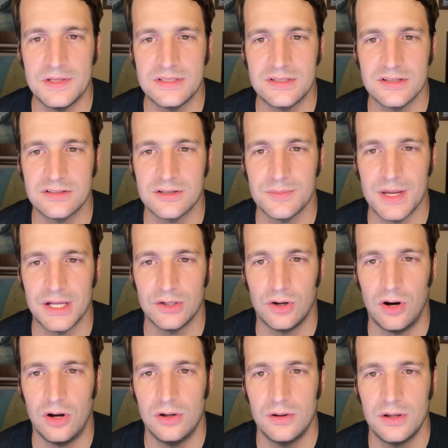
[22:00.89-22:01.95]
system at
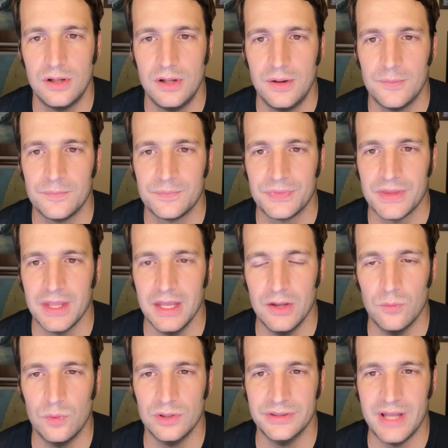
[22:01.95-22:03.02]
all. It
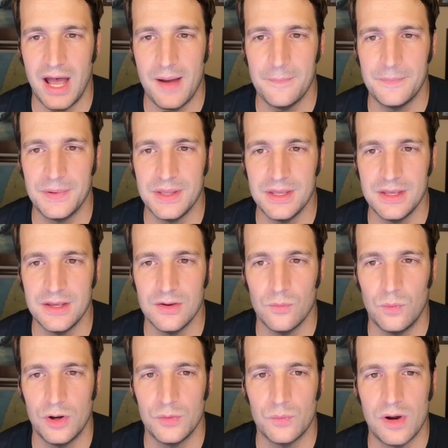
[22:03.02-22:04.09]
will not be
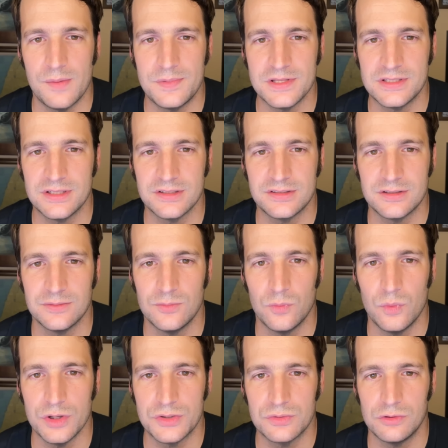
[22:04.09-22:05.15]
one weapon system
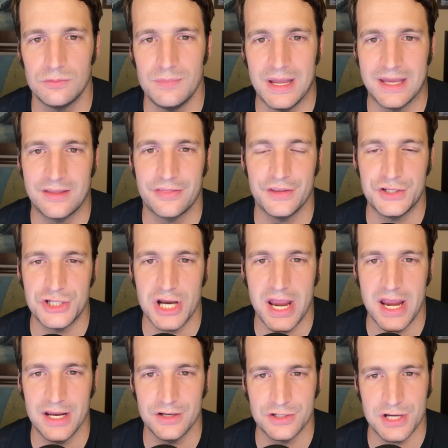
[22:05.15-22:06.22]
which will make the
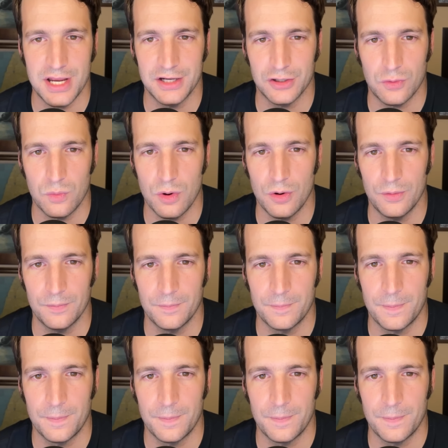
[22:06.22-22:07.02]
change, end quote.